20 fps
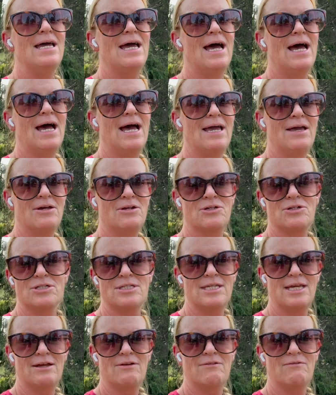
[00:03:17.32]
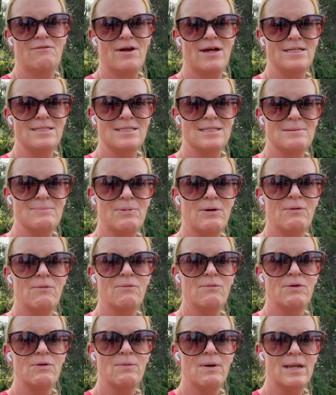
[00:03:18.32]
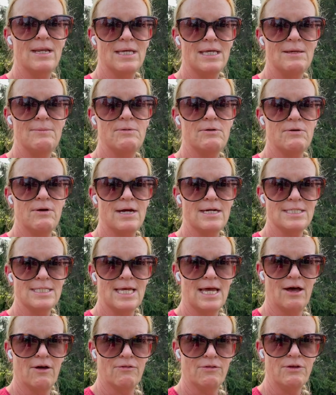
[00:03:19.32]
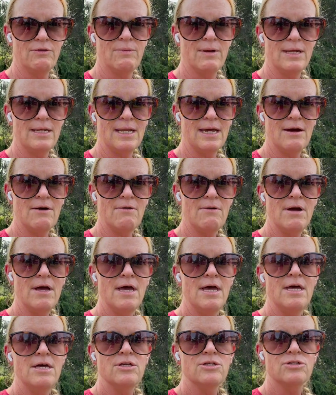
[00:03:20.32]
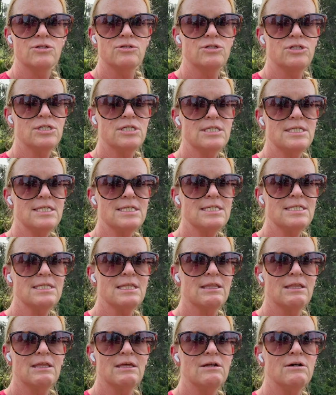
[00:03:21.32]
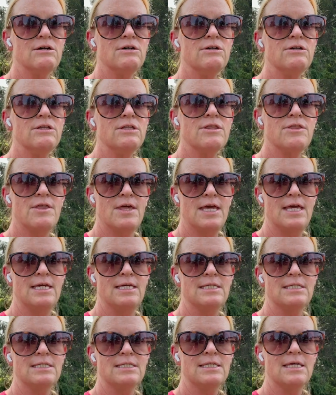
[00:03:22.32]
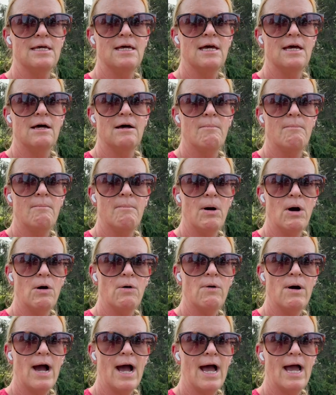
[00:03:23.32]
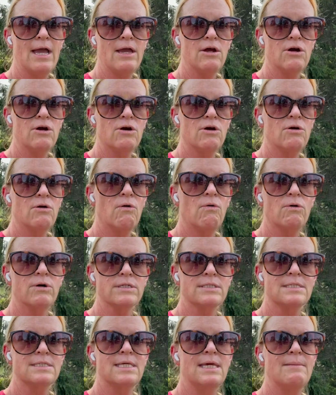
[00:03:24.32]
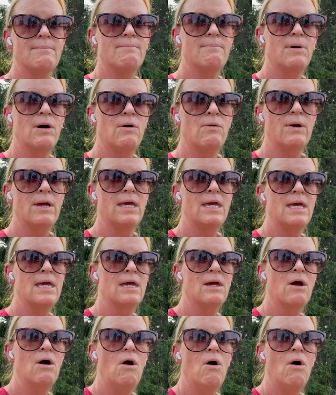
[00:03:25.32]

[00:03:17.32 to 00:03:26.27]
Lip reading: I understand, friends, but you want to keep your grass healthy right now. So just these little things, mow higher or skip mowing,